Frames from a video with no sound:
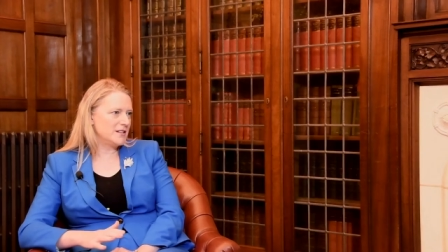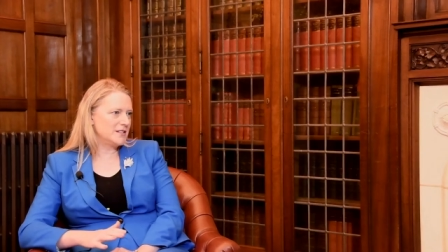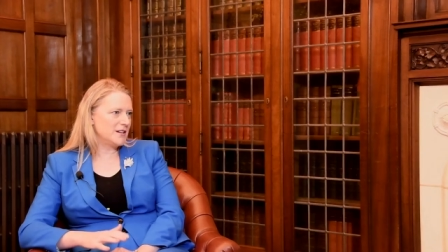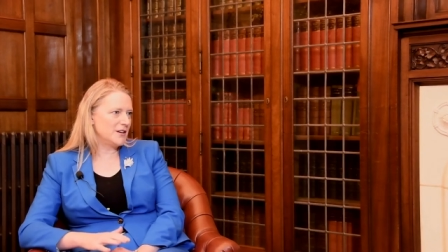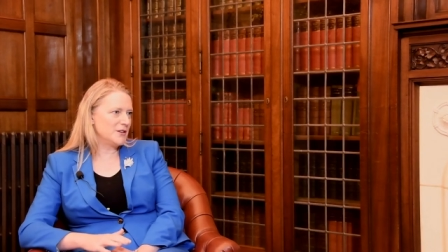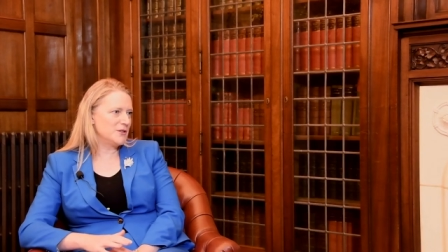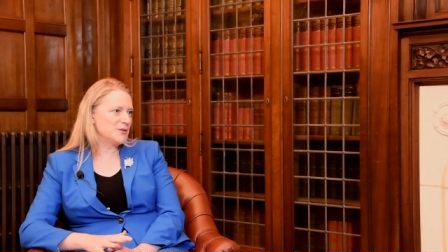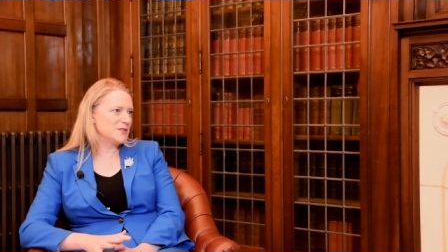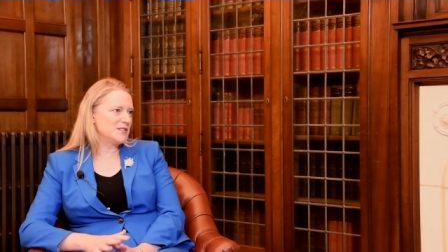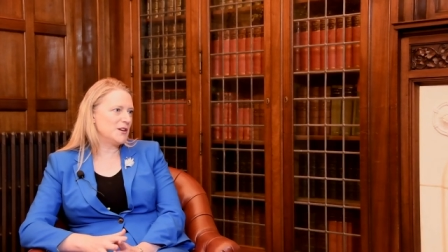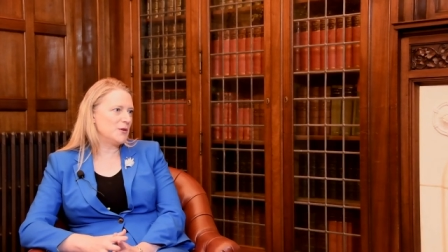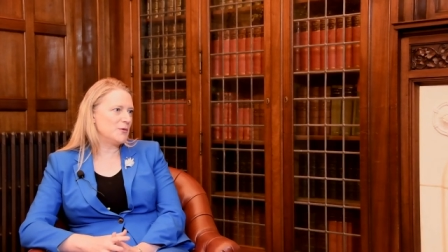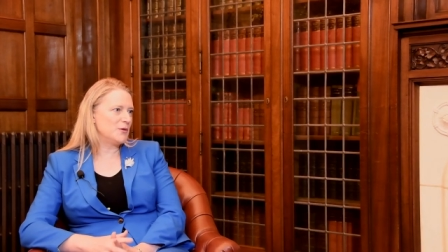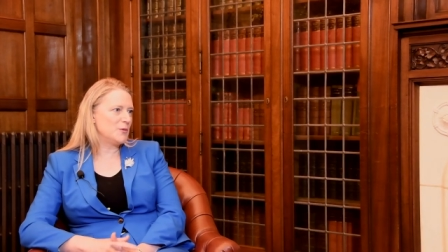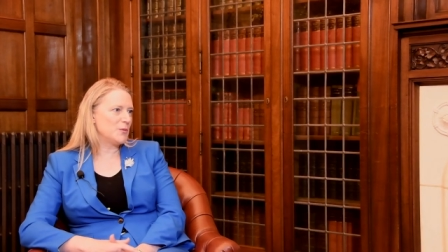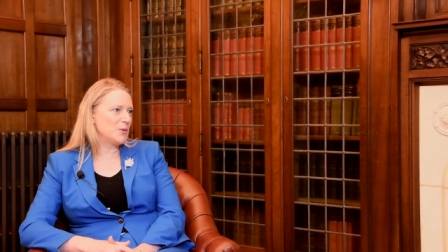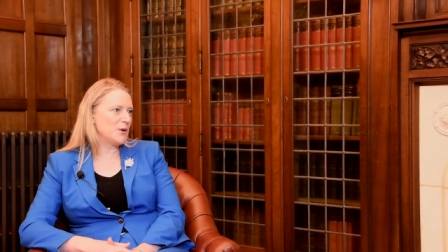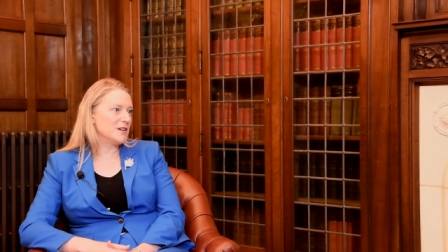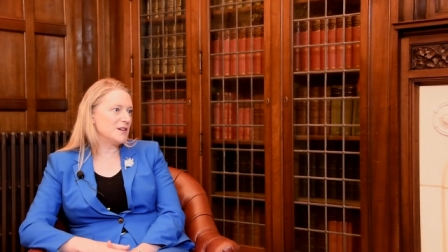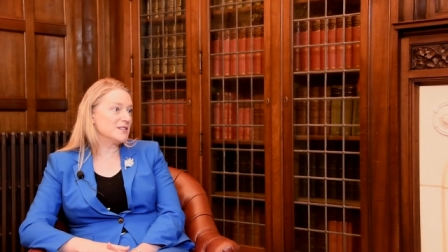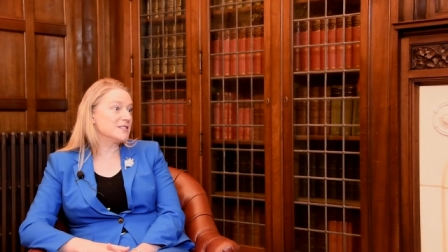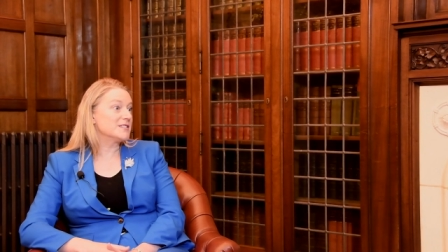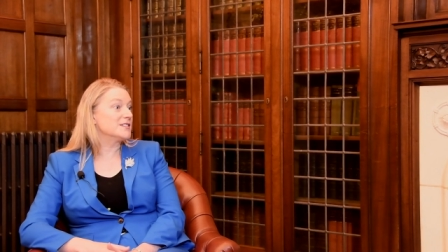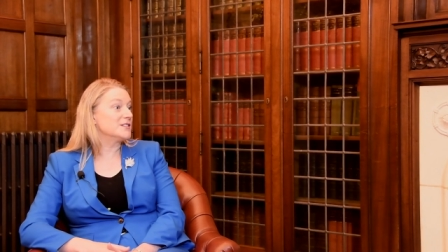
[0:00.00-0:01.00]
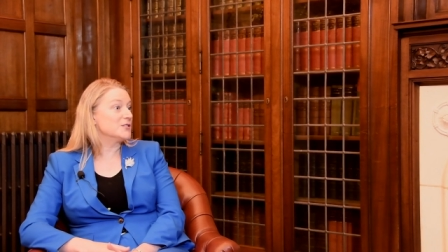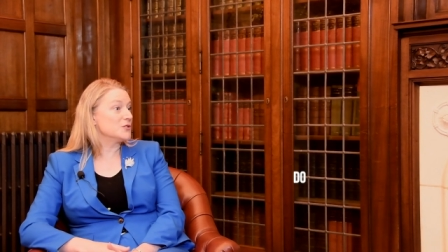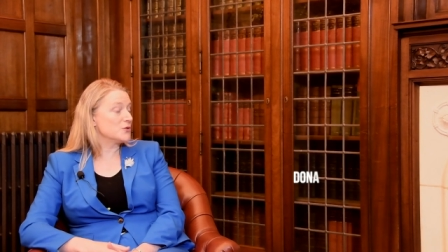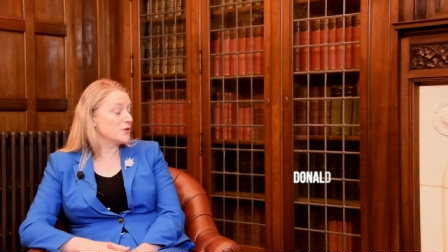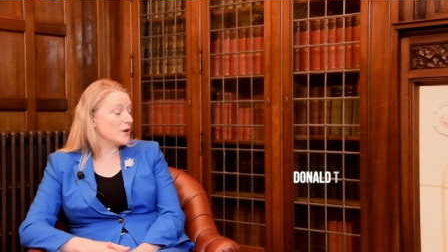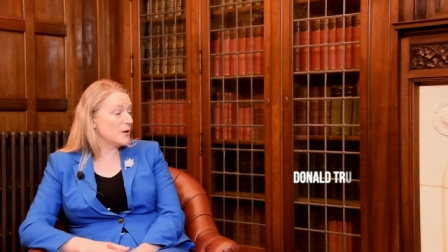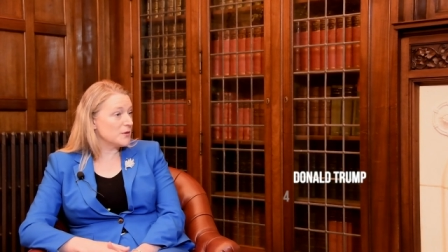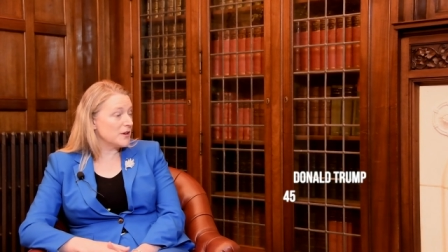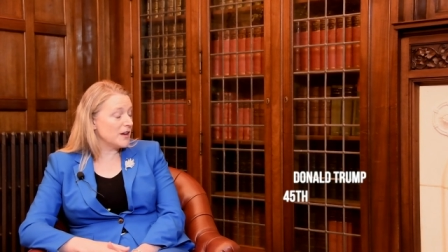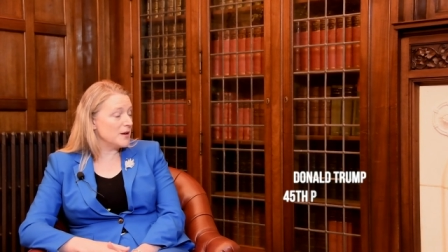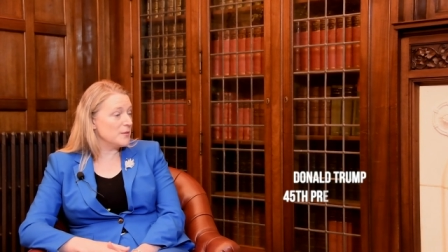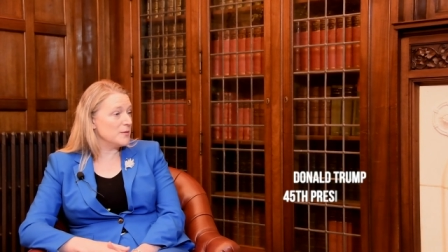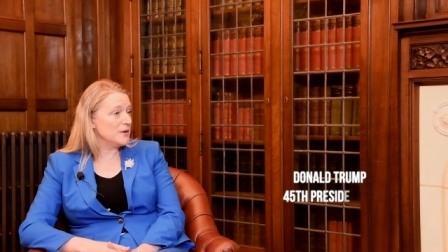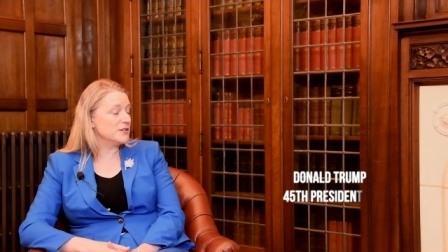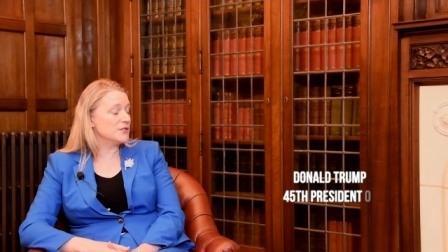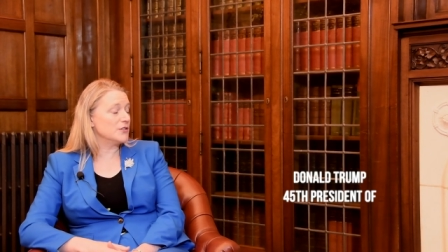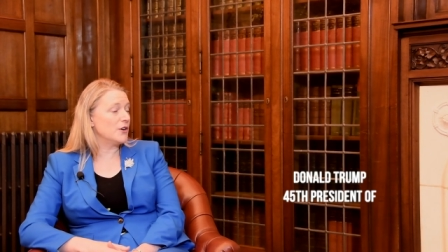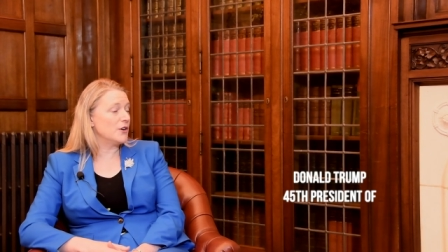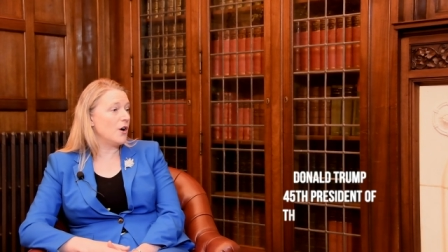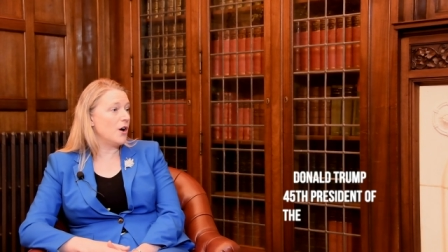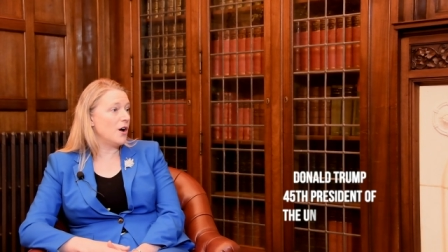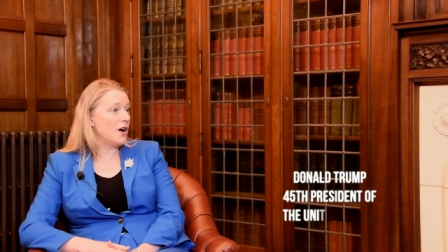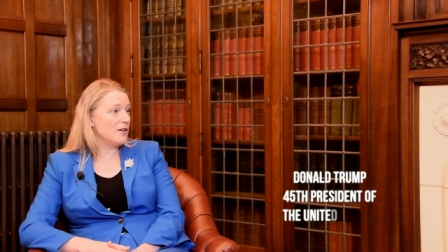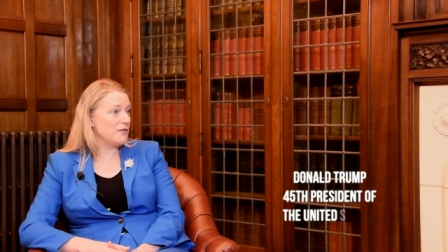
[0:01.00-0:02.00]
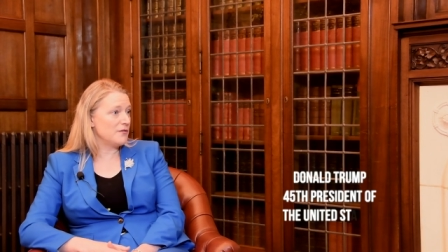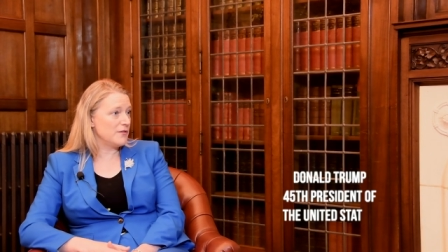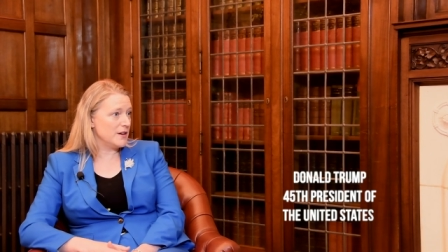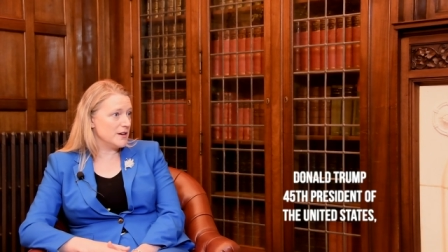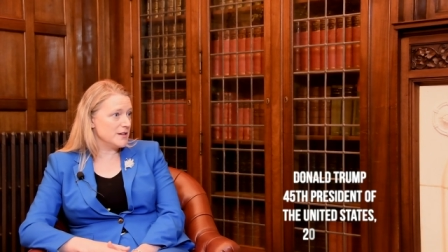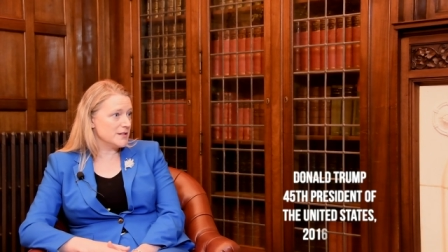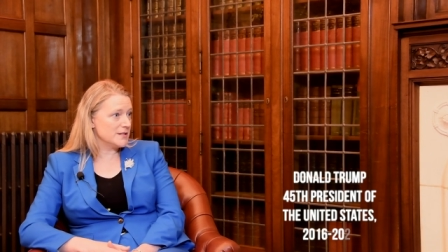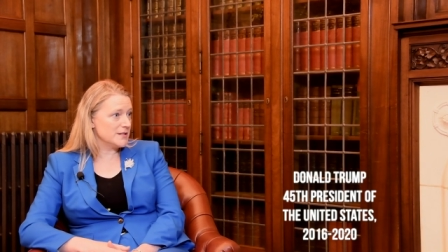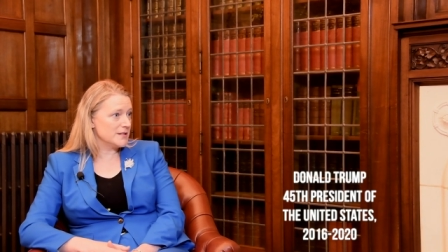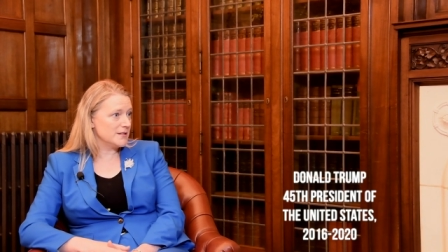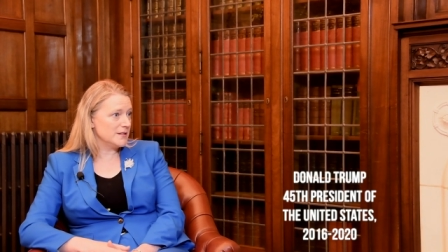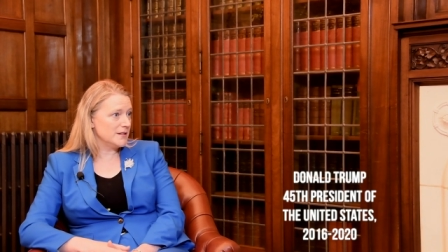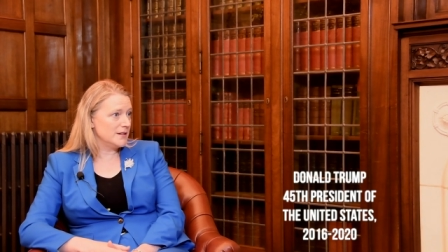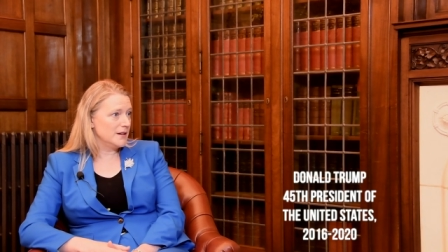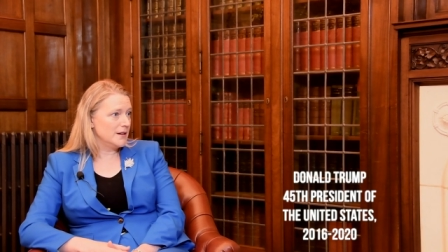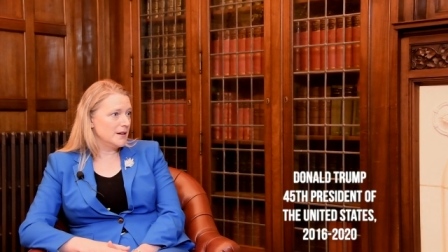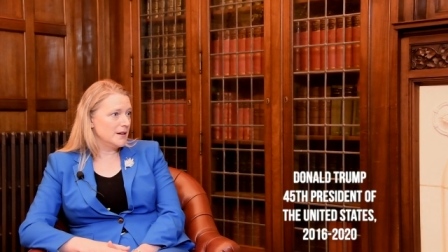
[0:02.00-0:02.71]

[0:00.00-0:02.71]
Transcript: tell you is that when President Trump came into office,